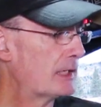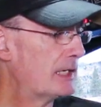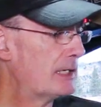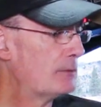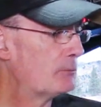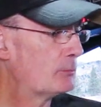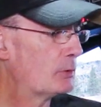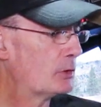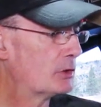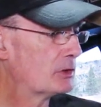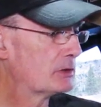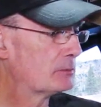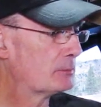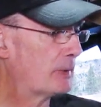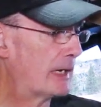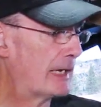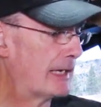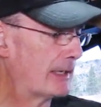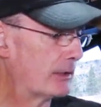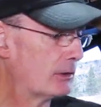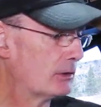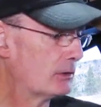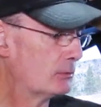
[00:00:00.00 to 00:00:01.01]
inputs
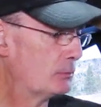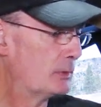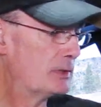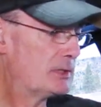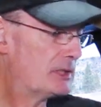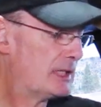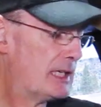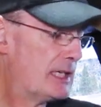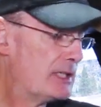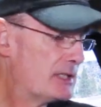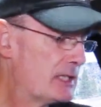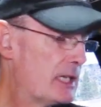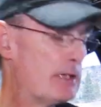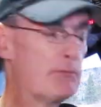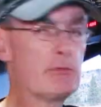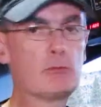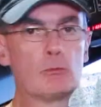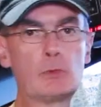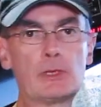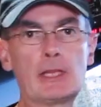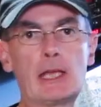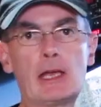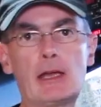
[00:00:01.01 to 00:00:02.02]
panel, which is
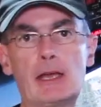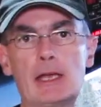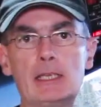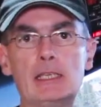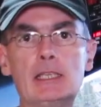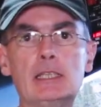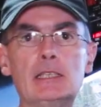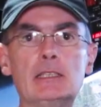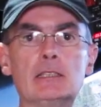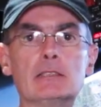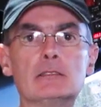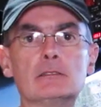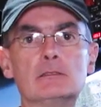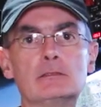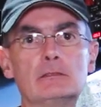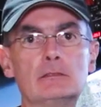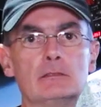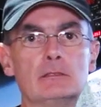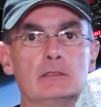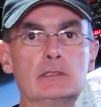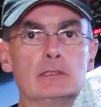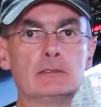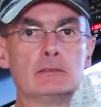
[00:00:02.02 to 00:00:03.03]
even without any
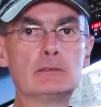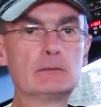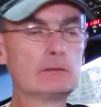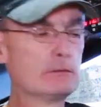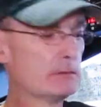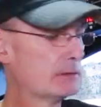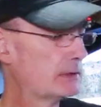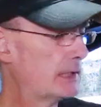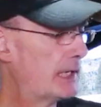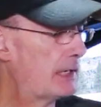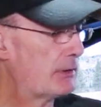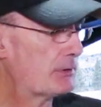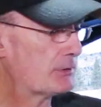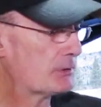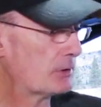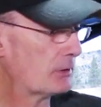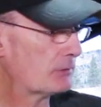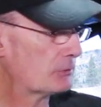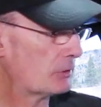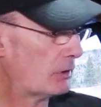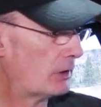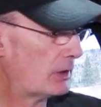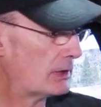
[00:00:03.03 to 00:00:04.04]

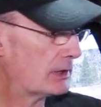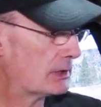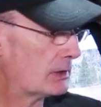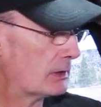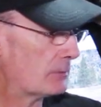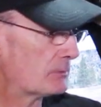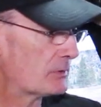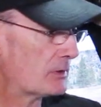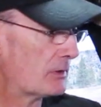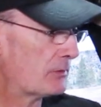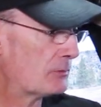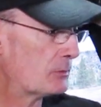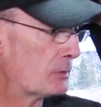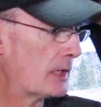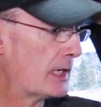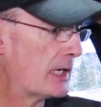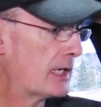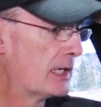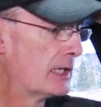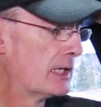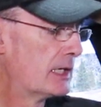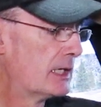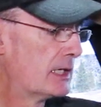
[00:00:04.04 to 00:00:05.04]
Aerosoft or Honeycomb
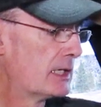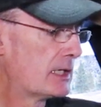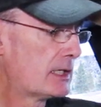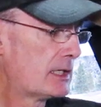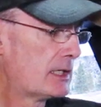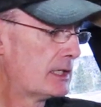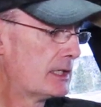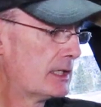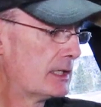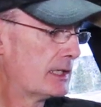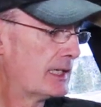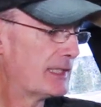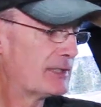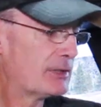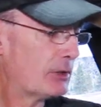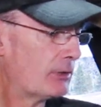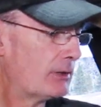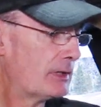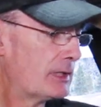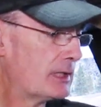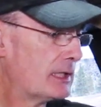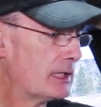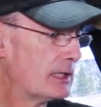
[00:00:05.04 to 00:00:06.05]
software, it's
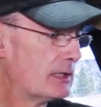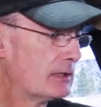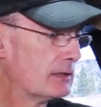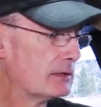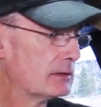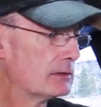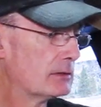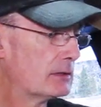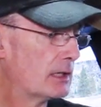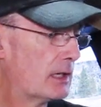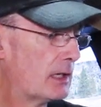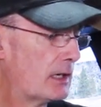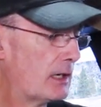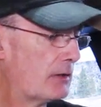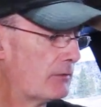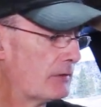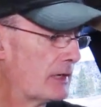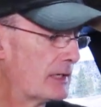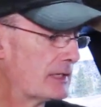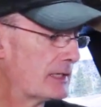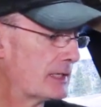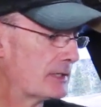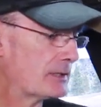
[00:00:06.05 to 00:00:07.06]
already
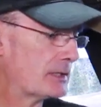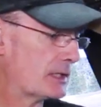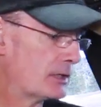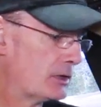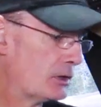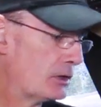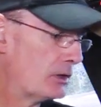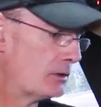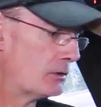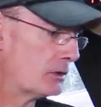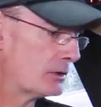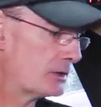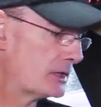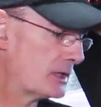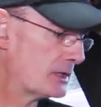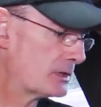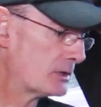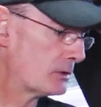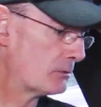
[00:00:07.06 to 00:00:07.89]
fantastic. You know, you've got this